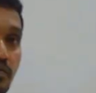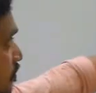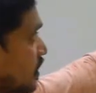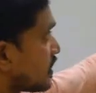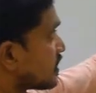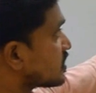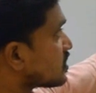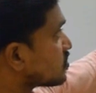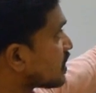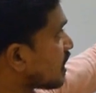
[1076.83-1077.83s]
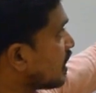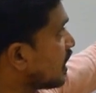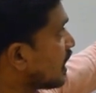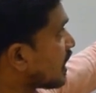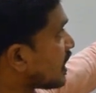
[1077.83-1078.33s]
When it reaches to the
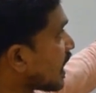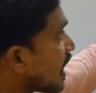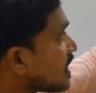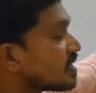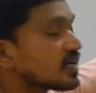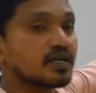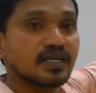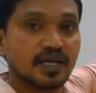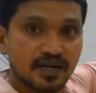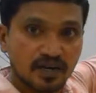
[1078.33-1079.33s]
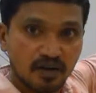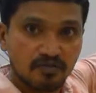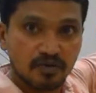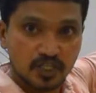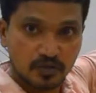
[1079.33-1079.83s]
lateral end
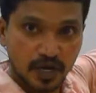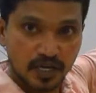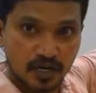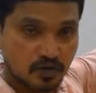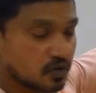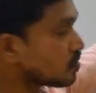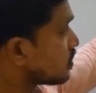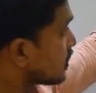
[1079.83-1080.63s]
of spiral groove,